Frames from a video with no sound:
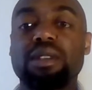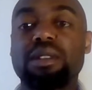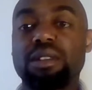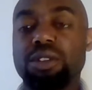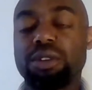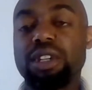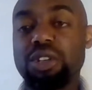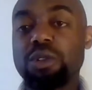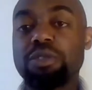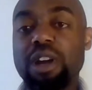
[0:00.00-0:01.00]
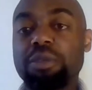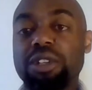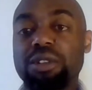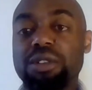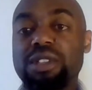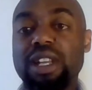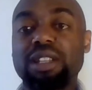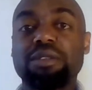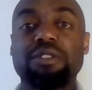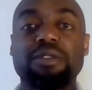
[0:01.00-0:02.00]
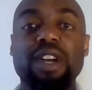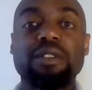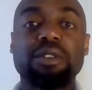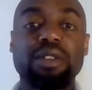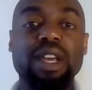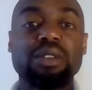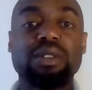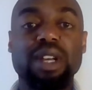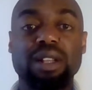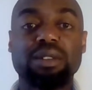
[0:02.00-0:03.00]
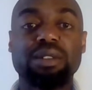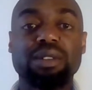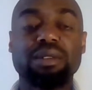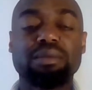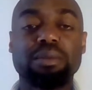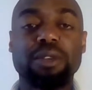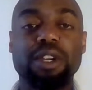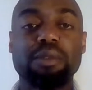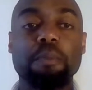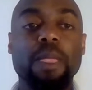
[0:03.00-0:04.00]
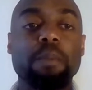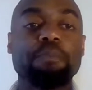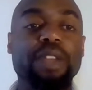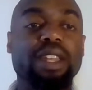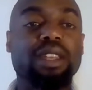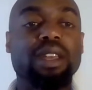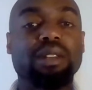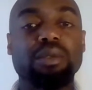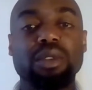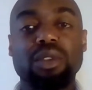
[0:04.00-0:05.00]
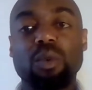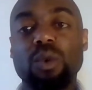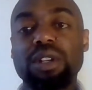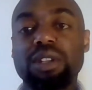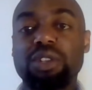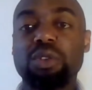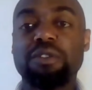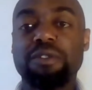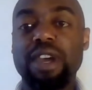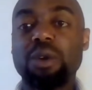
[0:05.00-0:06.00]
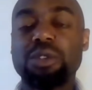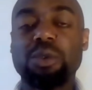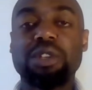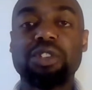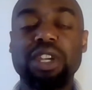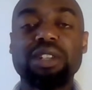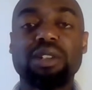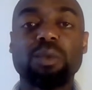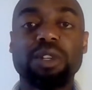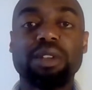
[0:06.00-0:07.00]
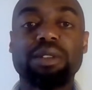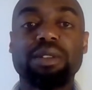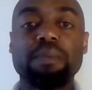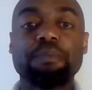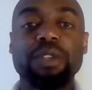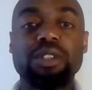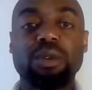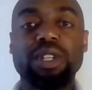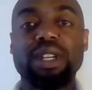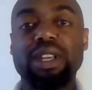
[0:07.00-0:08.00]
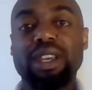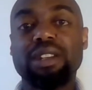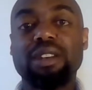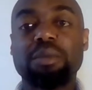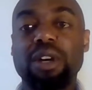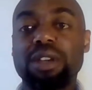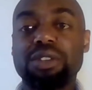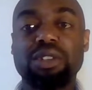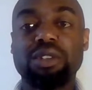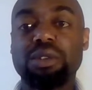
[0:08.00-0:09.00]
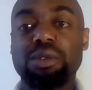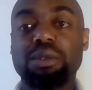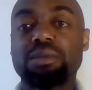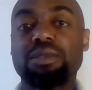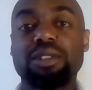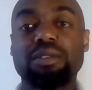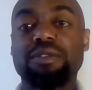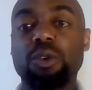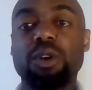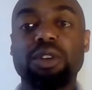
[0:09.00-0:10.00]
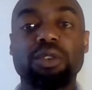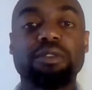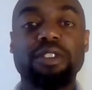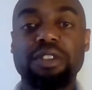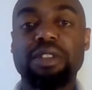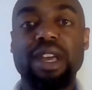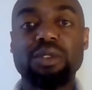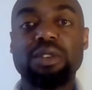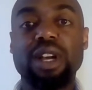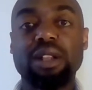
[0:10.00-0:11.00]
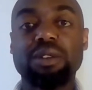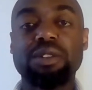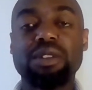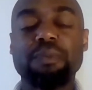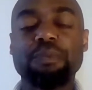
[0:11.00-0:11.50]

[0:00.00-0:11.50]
initial property you're selling for $500,000, right? And then the one that you found to exchange it with is only going to end up costing you $450,000.